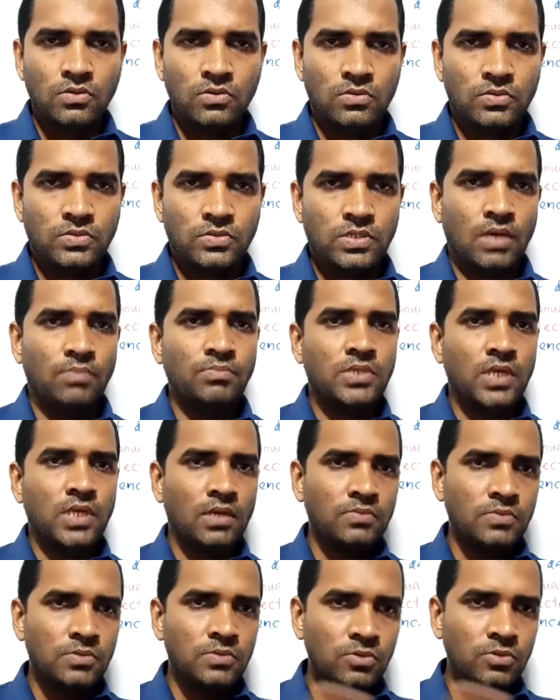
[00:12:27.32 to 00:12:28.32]

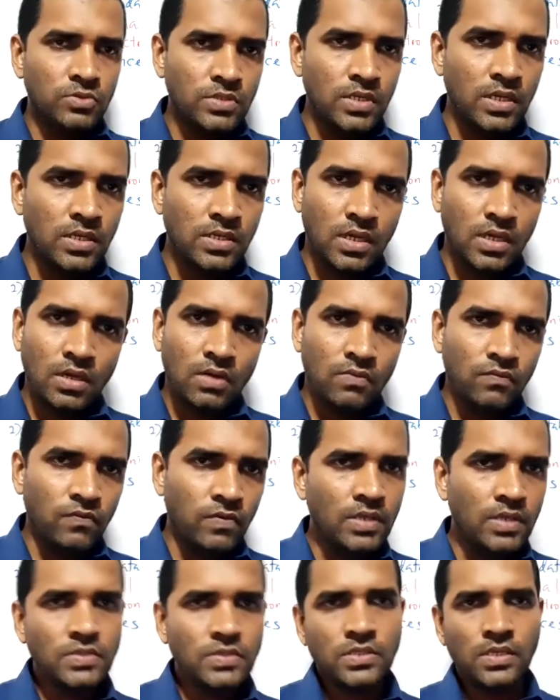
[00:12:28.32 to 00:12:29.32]
Sometimes those data are
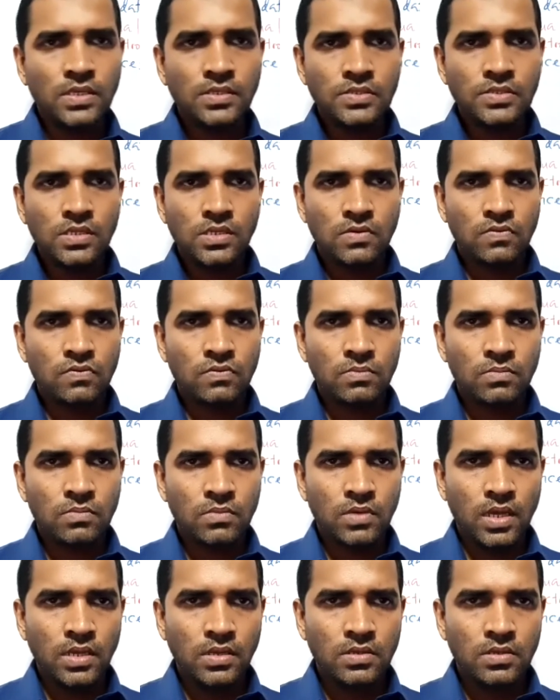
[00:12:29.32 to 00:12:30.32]
very sensitive,
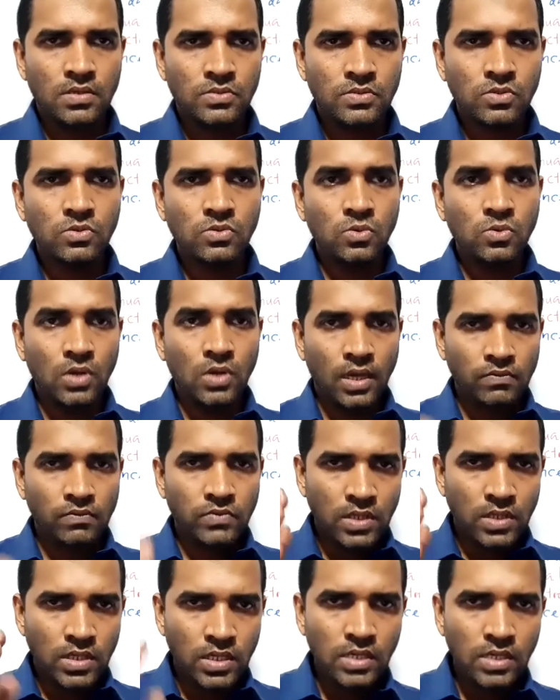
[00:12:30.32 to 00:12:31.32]
right? So you have
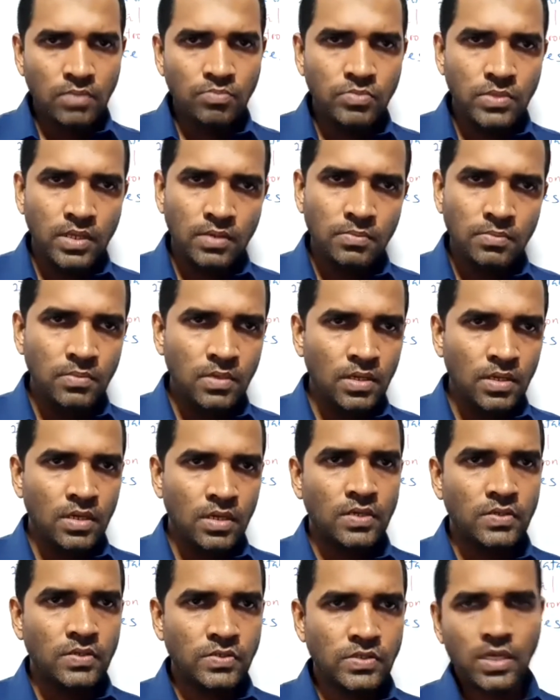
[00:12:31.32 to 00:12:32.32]
to keep them
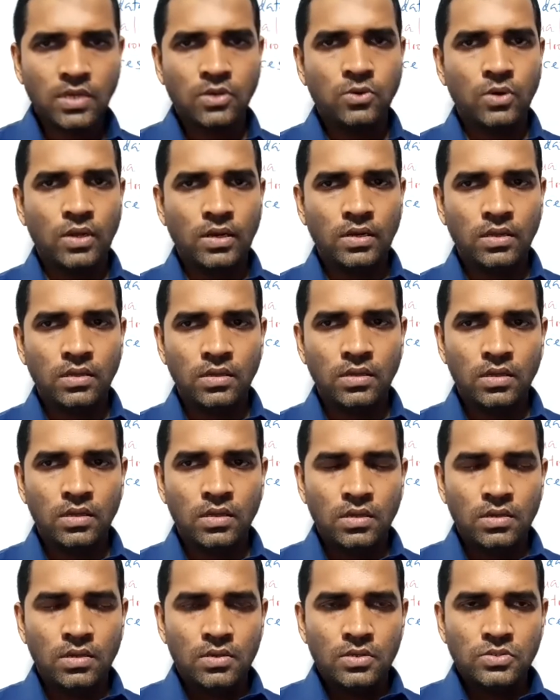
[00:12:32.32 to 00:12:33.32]
securely.
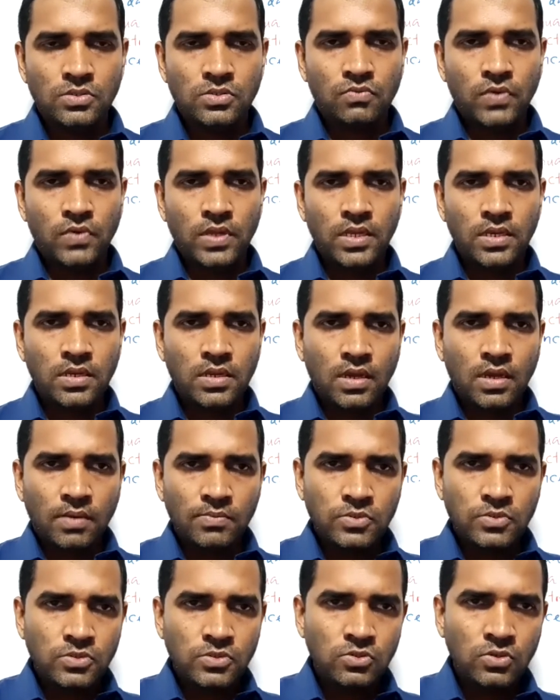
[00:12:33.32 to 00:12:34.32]
So when it
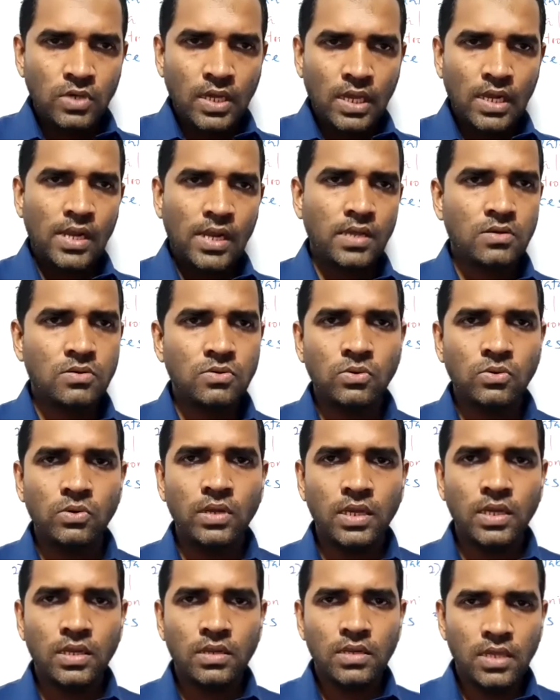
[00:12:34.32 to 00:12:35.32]
comes to
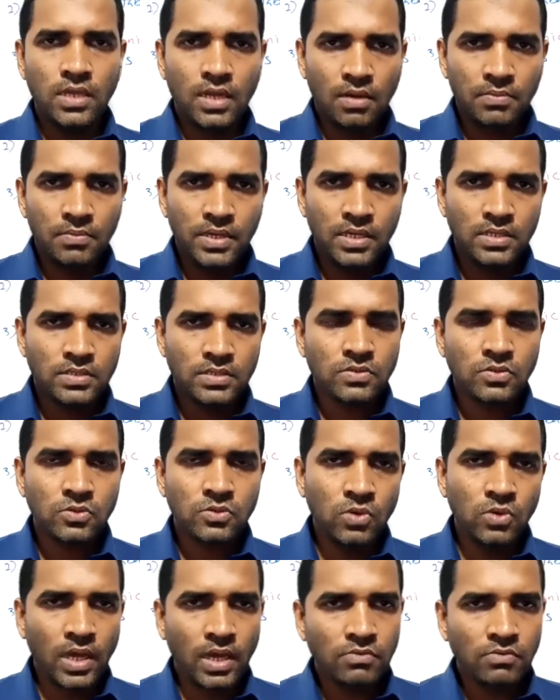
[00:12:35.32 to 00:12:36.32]
electronic database,
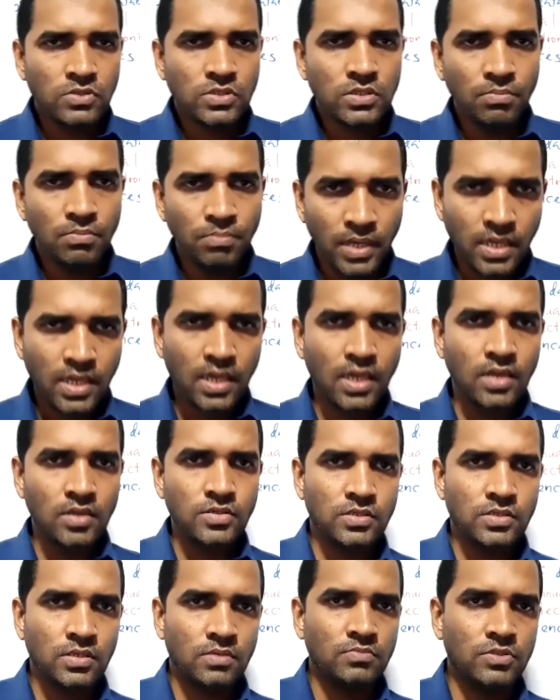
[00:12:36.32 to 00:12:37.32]
you have some
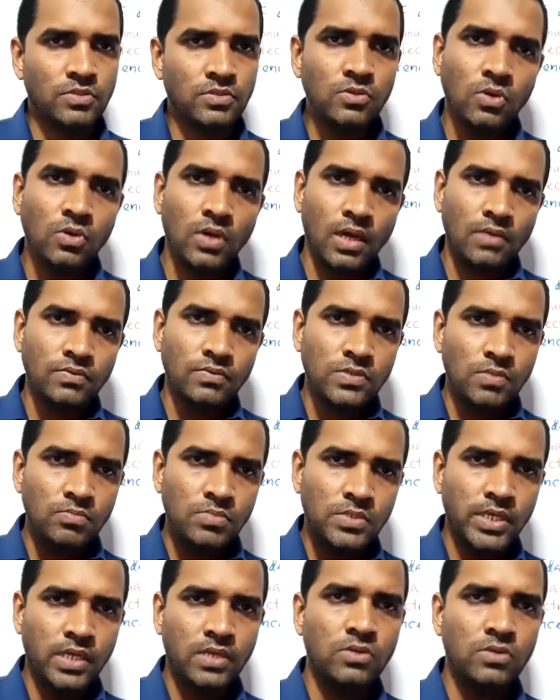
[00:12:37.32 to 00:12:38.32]
mechanisms, you have some
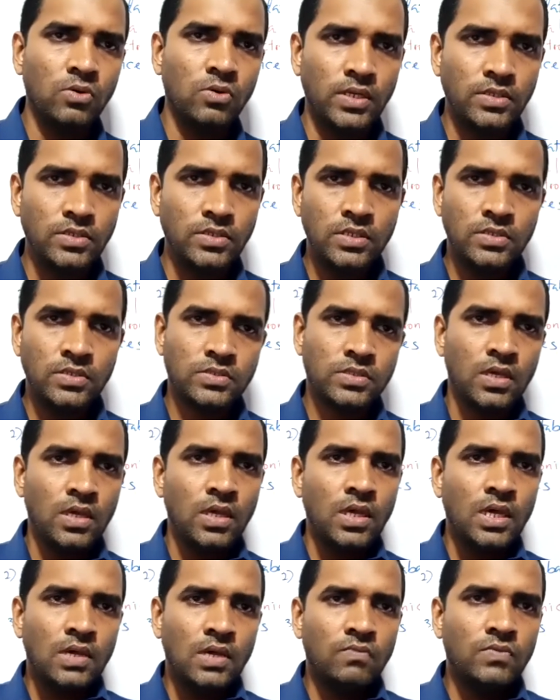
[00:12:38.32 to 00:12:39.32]
technologies
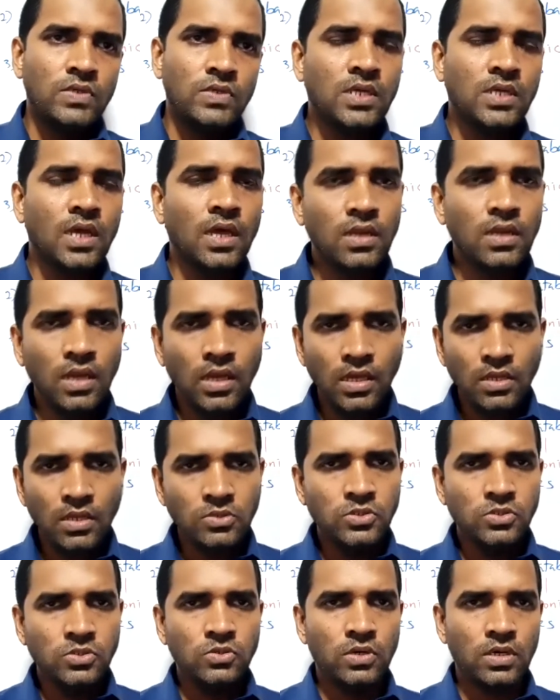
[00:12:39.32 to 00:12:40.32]
which can
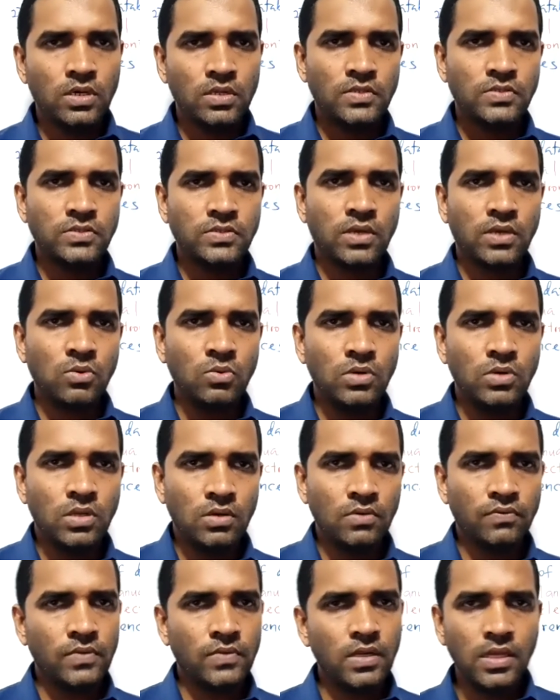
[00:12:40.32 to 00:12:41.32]
ensure the security
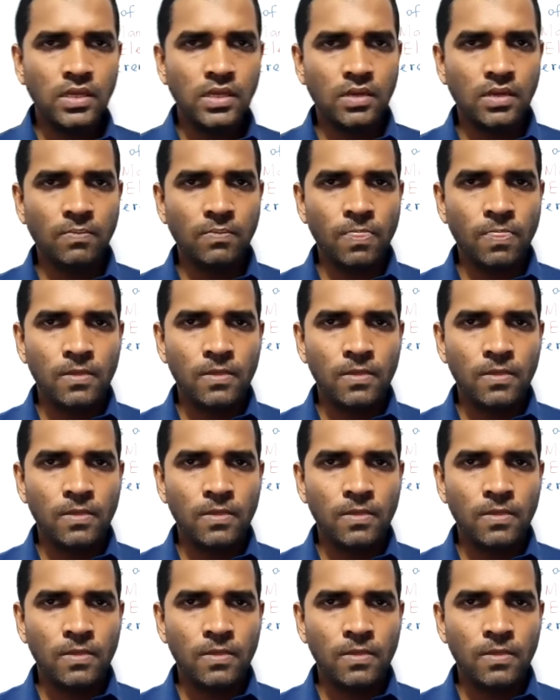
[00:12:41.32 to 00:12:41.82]
of the data,